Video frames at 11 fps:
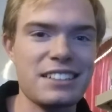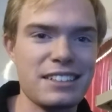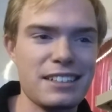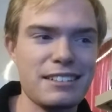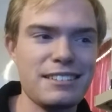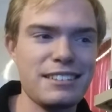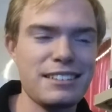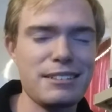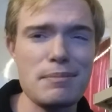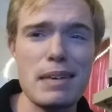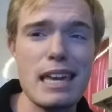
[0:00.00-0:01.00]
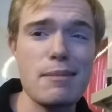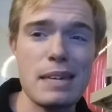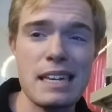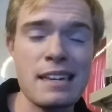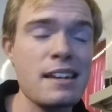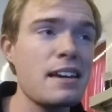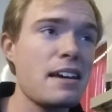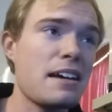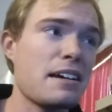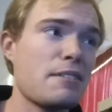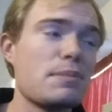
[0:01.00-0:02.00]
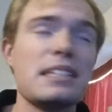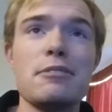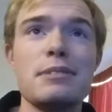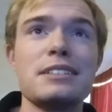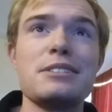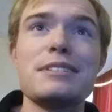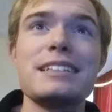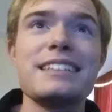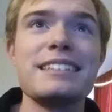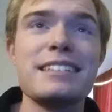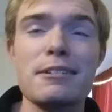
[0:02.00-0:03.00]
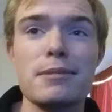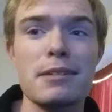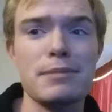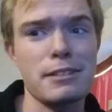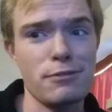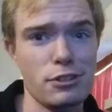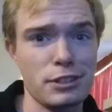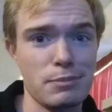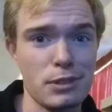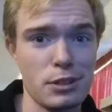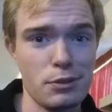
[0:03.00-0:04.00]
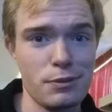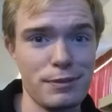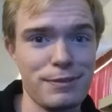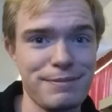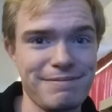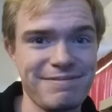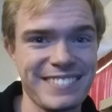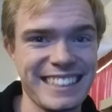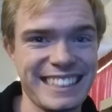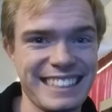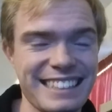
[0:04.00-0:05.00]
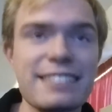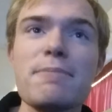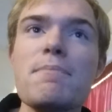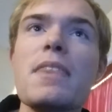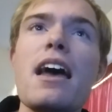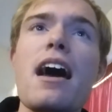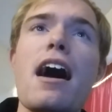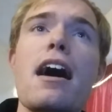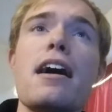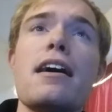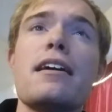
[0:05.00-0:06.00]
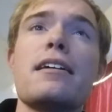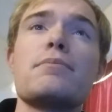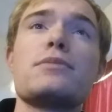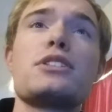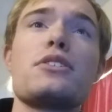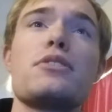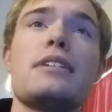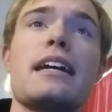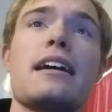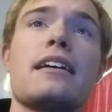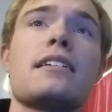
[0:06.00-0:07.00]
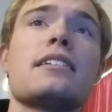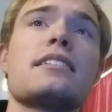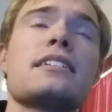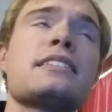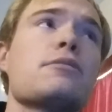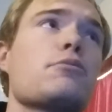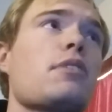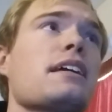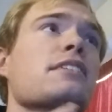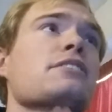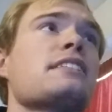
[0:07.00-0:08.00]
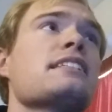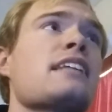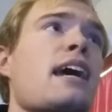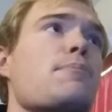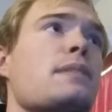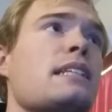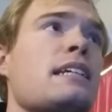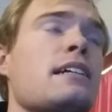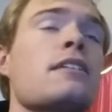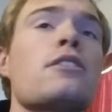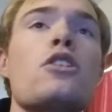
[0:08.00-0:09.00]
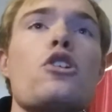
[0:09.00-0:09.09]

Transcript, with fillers: They're like, mm, maybe, uh, but they will do it. I'm, I'm gonna force them to. Um. So yeah. Let's see what else is happening.